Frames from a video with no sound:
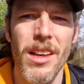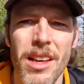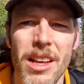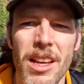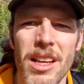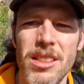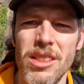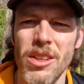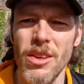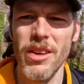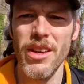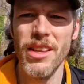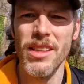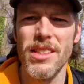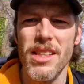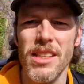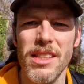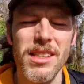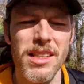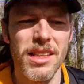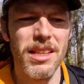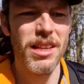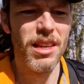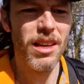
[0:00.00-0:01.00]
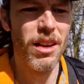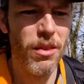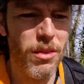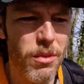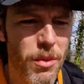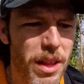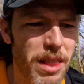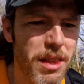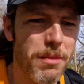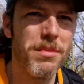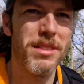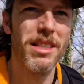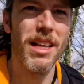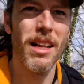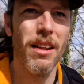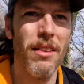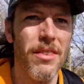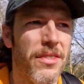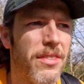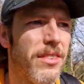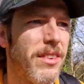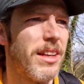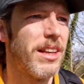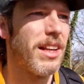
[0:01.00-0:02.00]
so he insisted he went
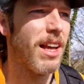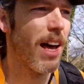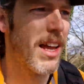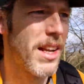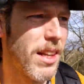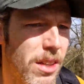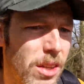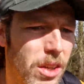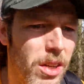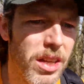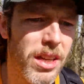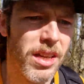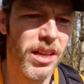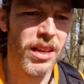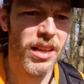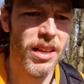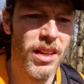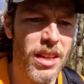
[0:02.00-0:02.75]
himself and had a look.